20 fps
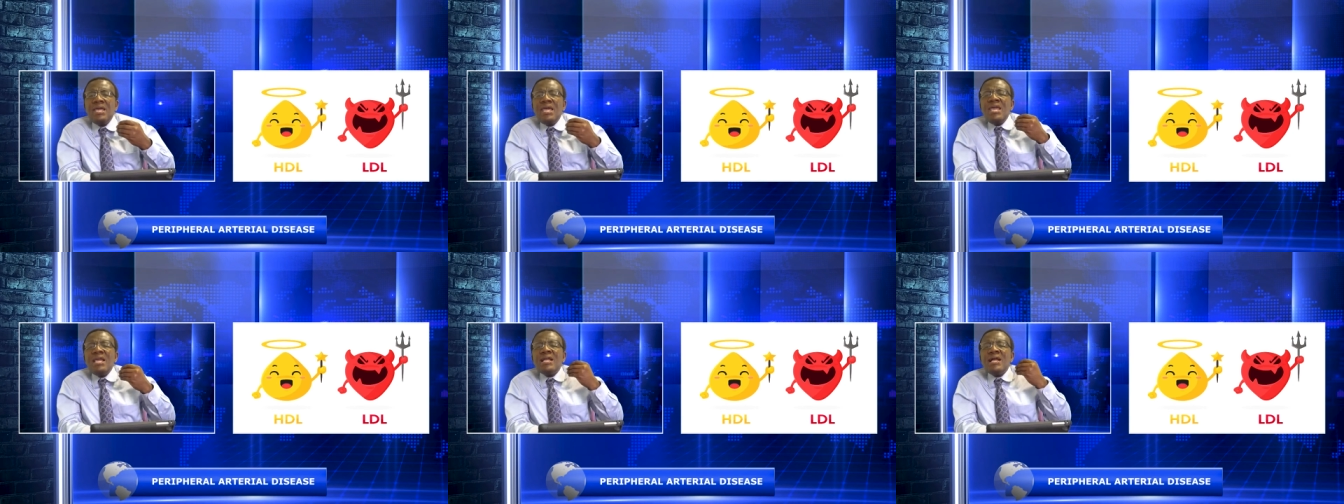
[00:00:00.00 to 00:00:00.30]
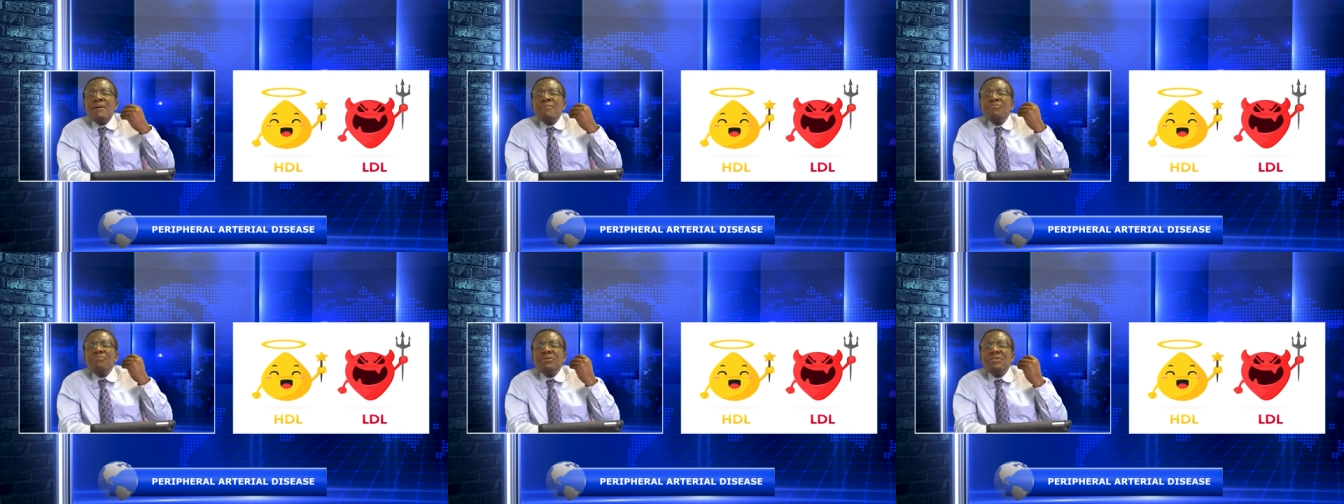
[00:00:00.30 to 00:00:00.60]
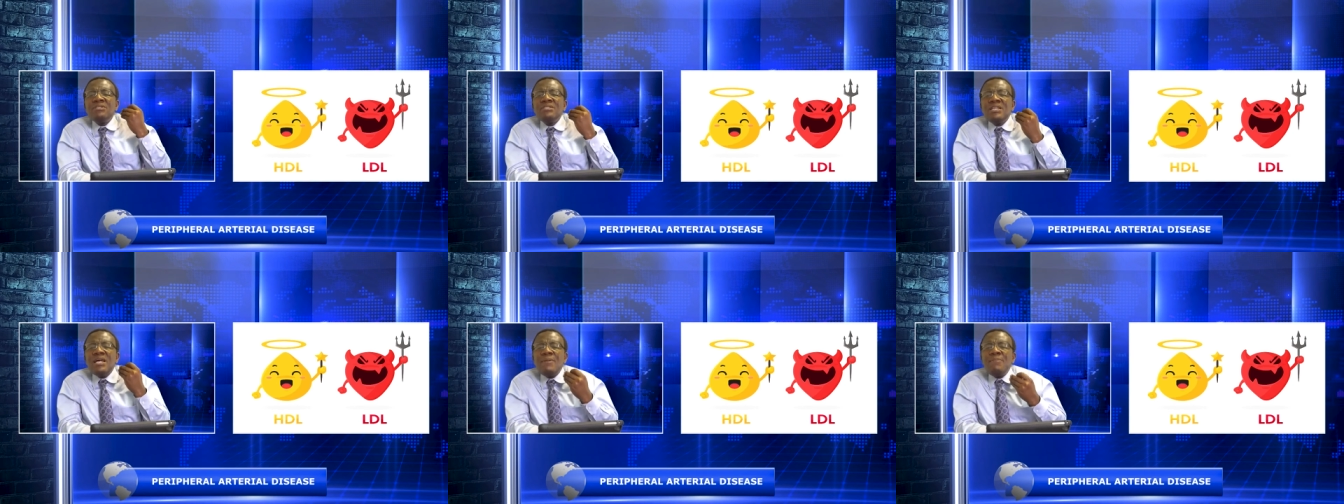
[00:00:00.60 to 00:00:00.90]
It can
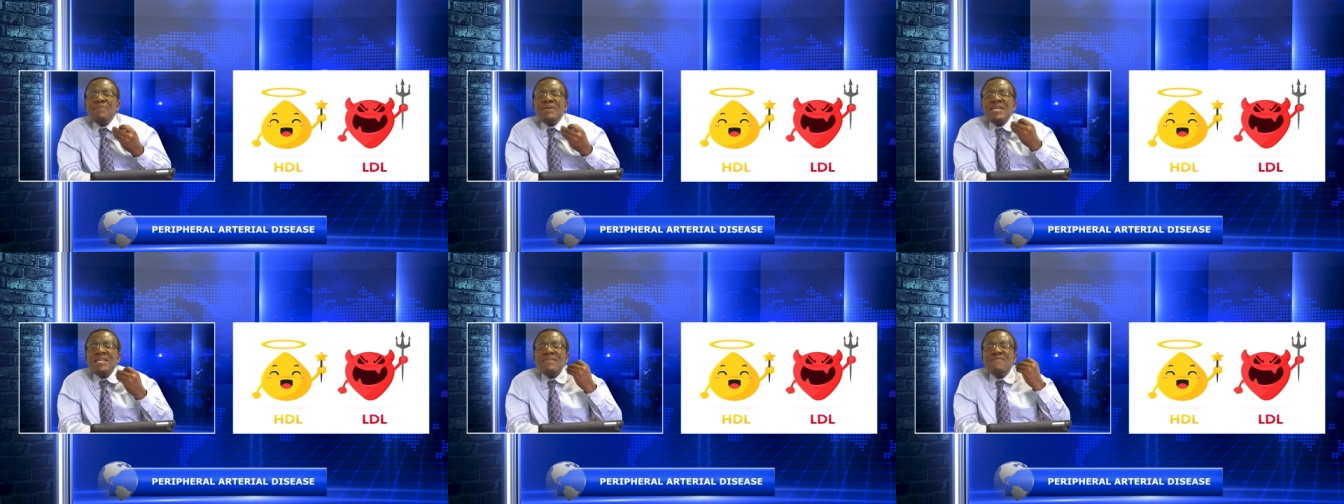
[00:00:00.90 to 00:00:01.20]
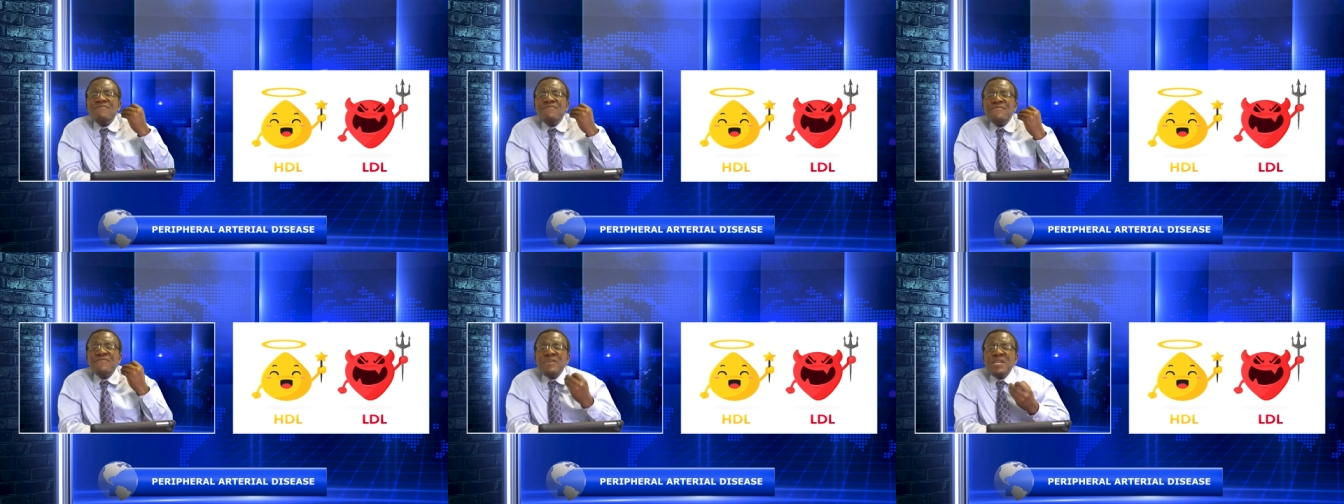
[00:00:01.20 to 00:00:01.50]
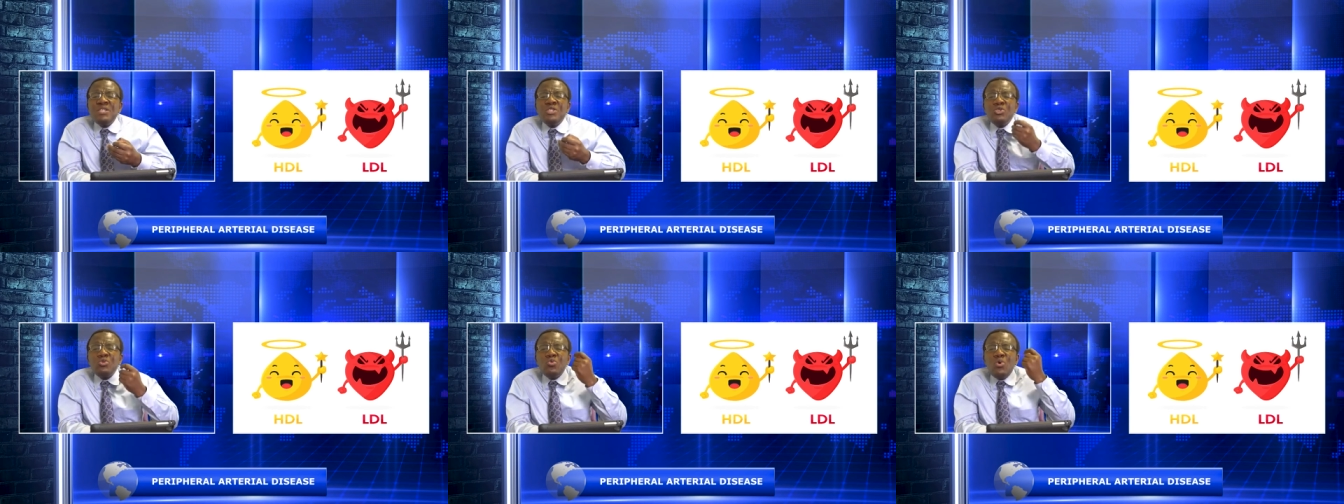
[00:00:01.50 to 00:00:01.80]
build up in
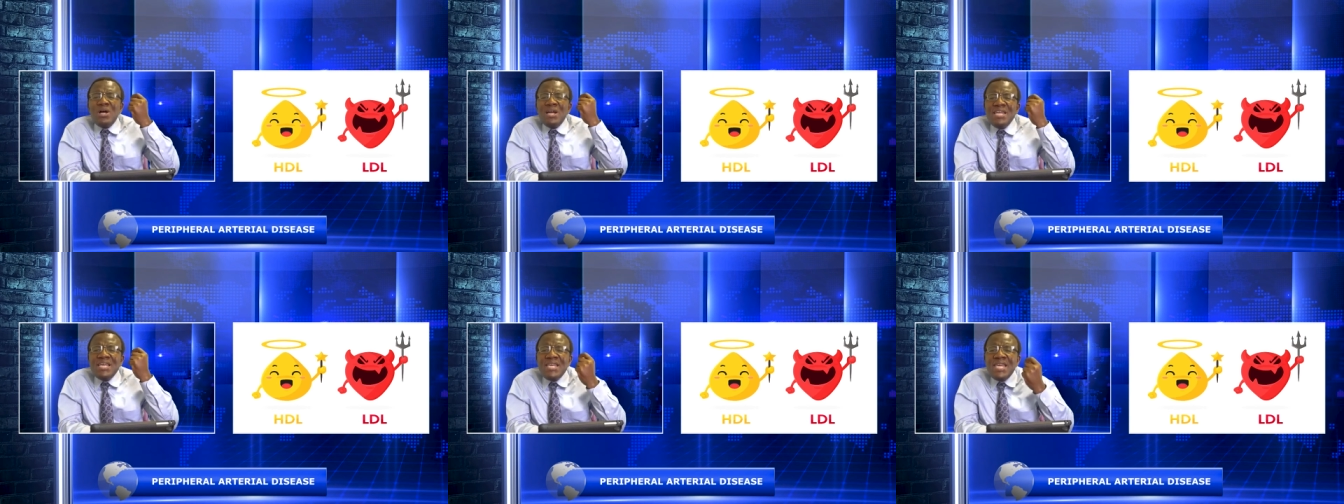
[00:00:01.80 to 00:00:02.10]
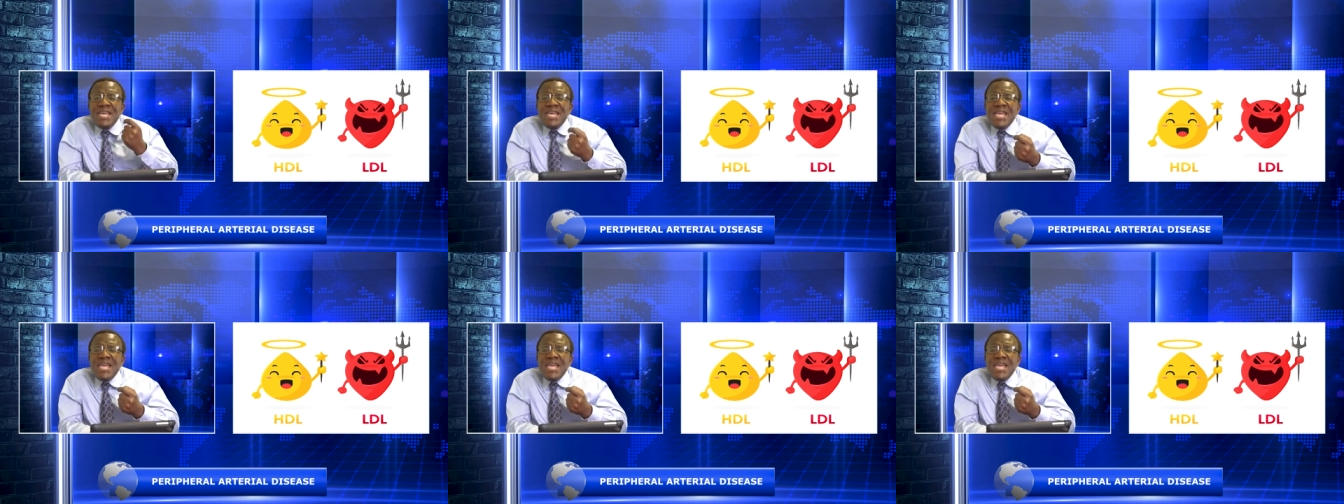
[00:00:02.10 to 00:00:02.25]
virtually